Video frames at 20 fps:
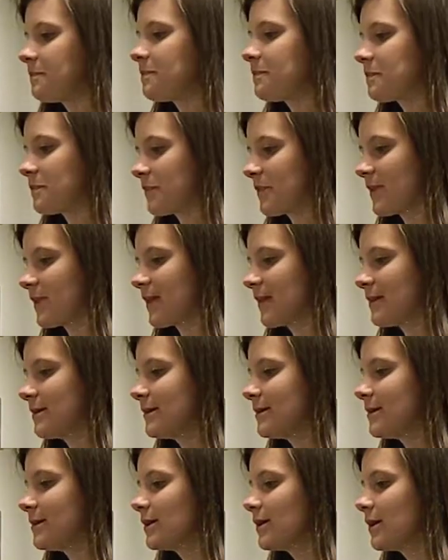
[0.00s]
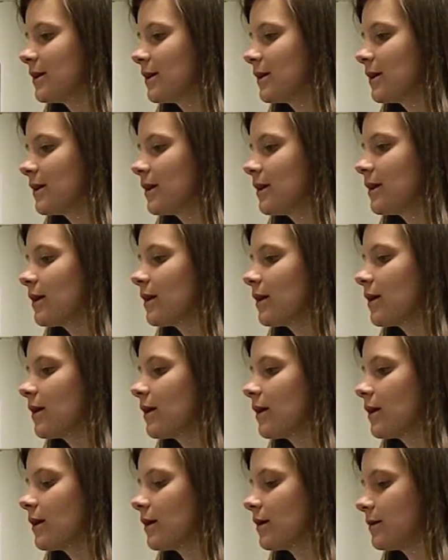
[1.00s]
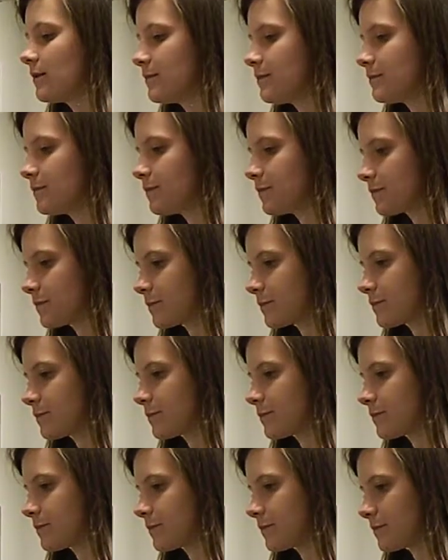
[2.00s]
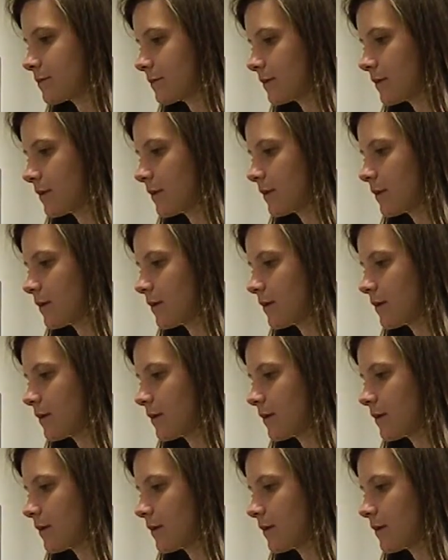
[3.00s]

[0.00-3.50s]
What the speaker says: All right. 1, 2, 3.